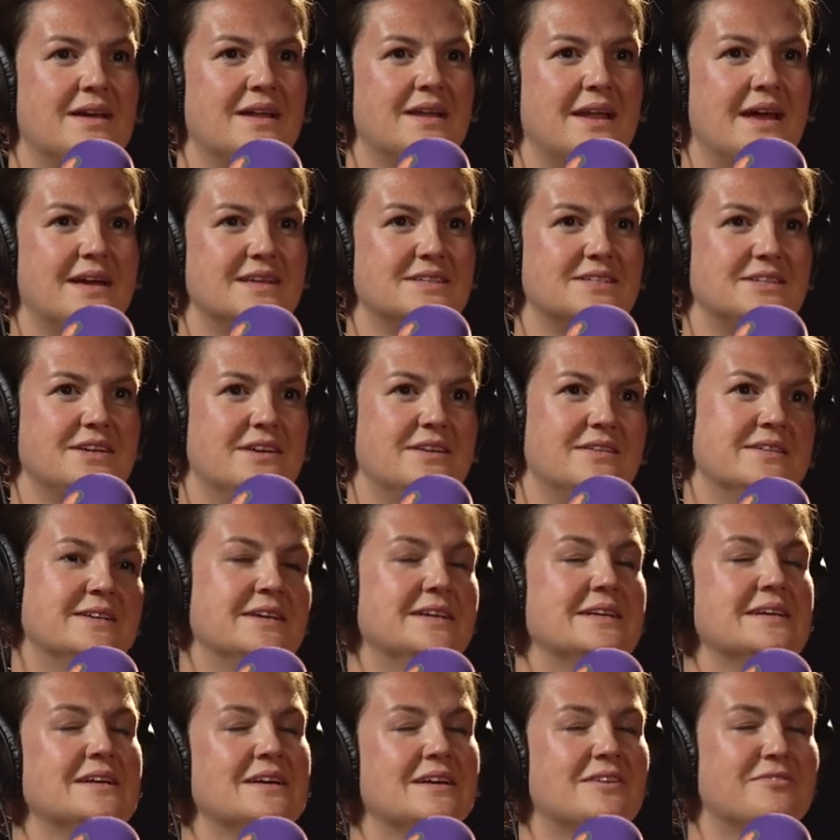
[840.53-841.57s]
collection.
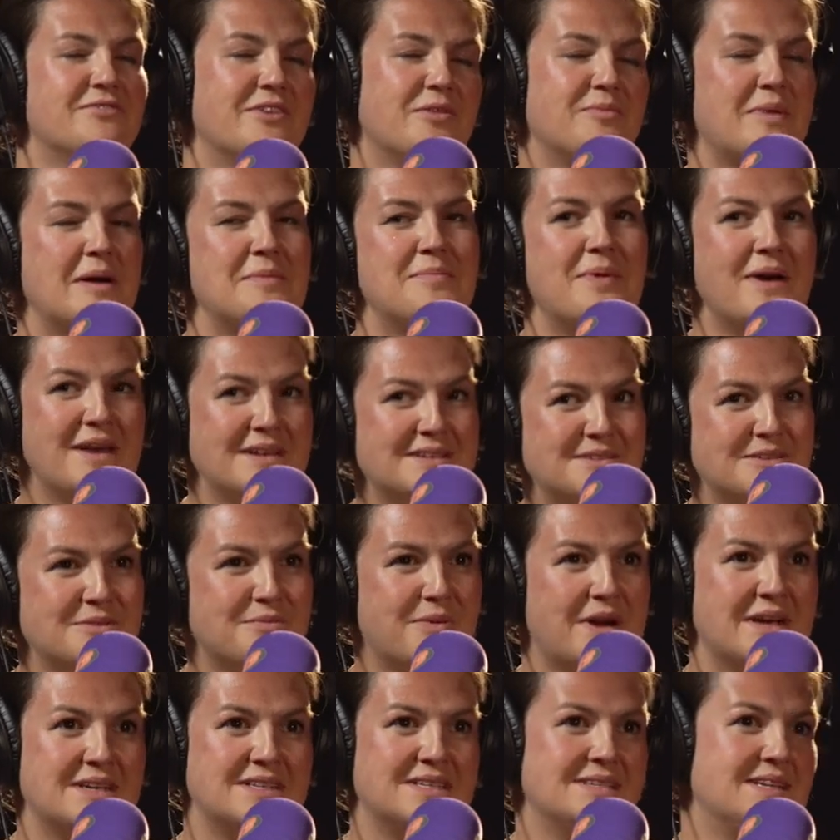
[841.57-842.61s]
And from my personal
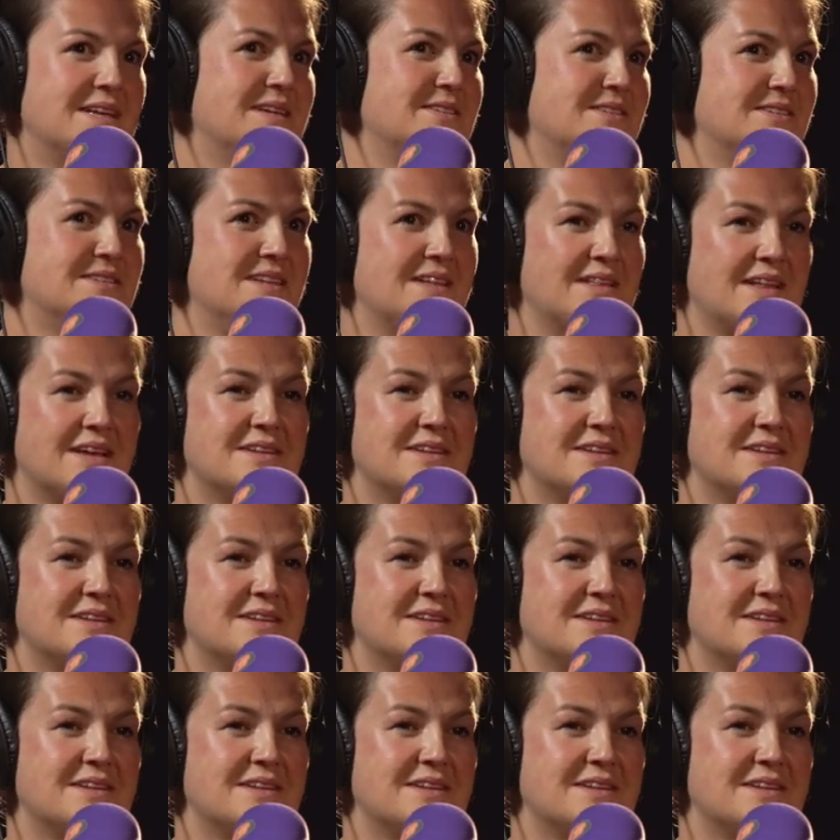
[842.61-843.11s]
practice, I just think